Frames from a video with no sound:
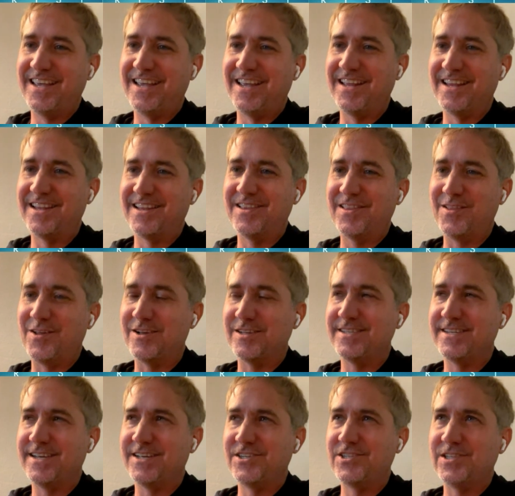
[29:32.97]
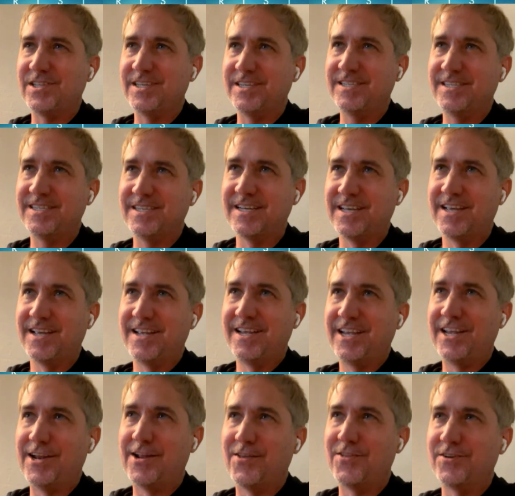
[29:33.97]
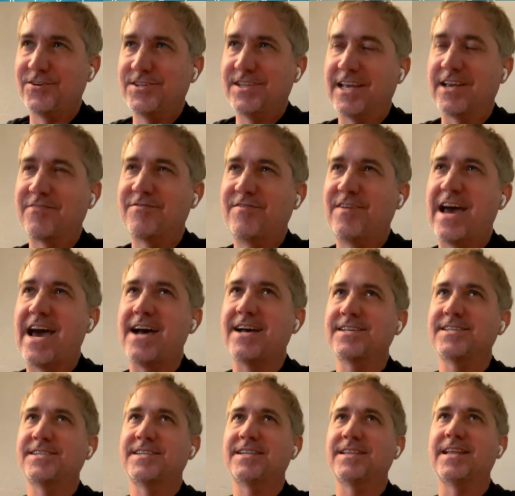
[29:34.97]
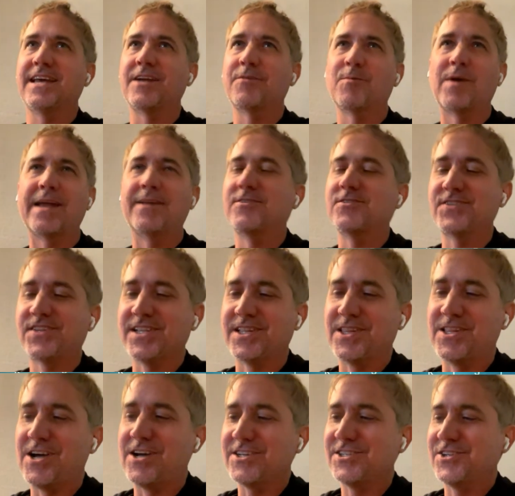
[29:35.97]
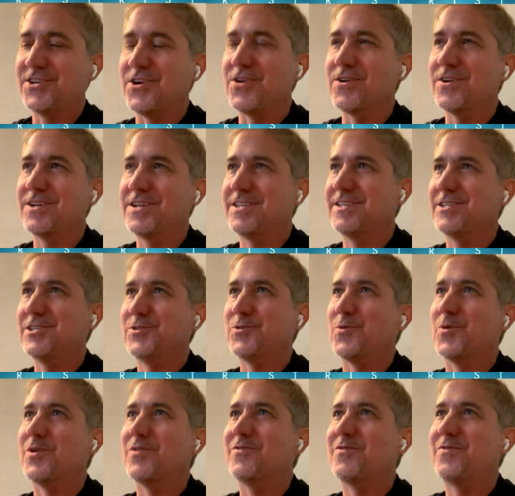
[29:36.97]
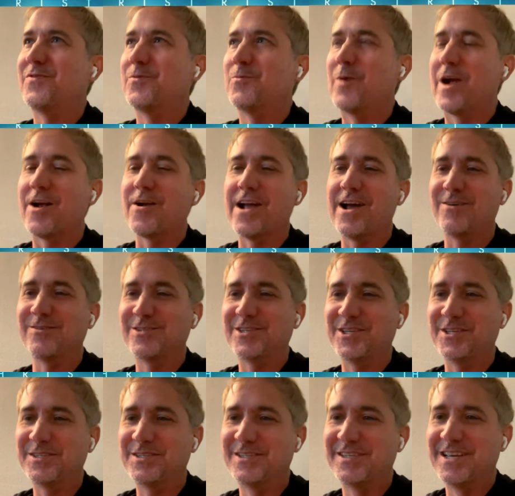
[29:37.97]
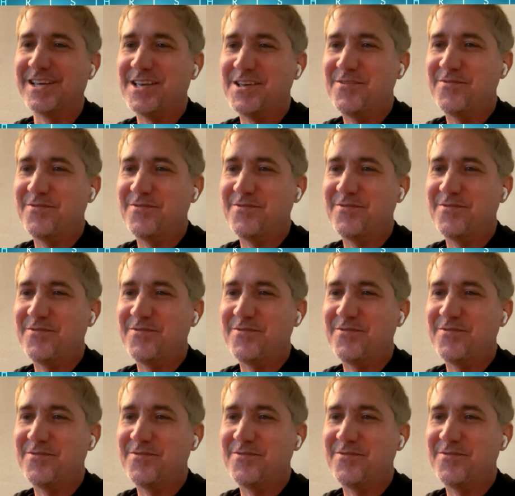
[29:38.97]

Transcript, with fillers: in Los Angeles you know there's like vast like raiders of the lost ark sort of warehouses